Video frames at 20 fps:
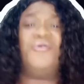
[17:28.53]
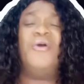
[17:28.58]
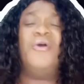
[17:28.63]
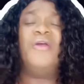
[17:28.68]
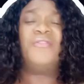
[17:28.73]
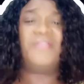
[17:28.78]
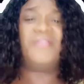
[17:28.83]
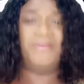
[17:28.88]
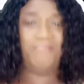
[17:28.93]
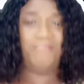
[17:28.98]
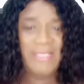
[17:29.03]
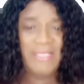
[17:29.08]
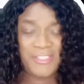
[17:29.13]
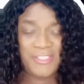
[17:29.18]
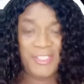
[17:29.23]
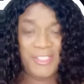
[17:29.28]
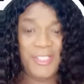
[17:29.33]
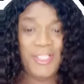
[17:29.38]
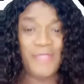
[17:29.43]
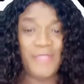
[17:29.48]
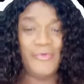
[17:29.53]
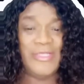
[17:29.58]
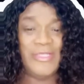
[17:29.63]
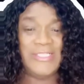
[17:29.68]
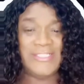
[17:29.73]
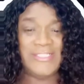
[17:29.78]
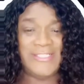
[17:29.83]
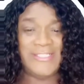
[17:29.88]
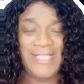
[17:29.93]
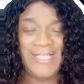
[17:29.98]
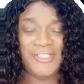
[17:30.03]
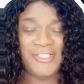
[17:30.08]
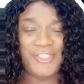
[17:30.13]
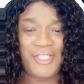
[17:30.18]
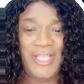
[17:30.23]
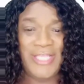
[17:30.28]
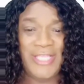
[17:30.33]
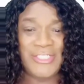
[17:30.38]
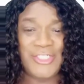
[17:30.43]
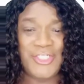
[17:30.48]
the Miss Hilary
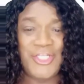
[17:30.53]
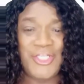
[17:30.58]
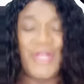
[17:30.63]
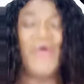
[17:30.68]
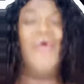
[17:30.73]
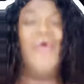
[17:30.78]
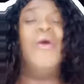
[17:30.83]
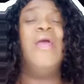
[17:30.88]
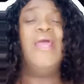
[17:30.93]
Sanchez show,